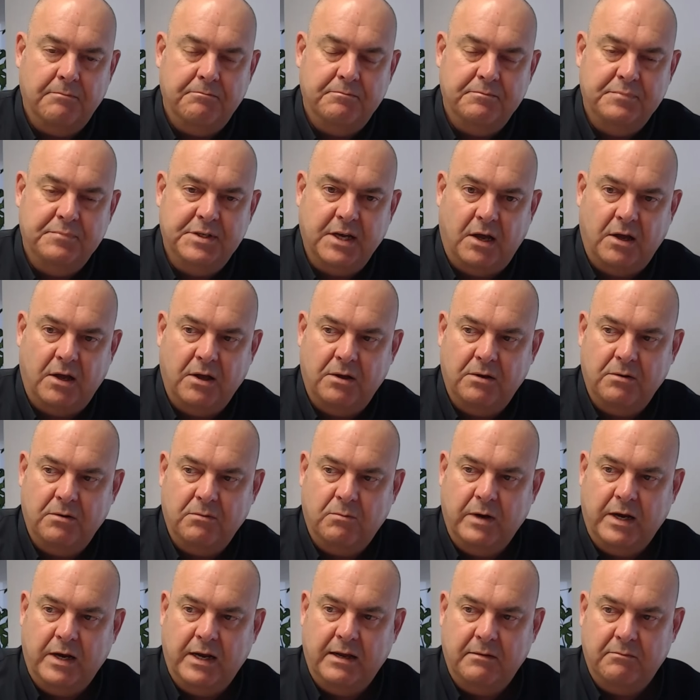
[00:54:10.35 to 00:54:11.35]
So
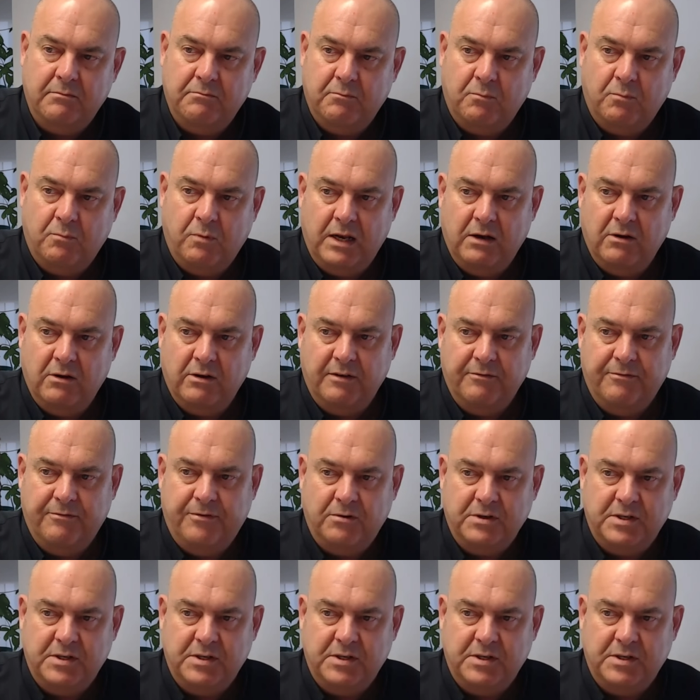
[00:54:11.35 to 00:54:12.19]
we're looking forward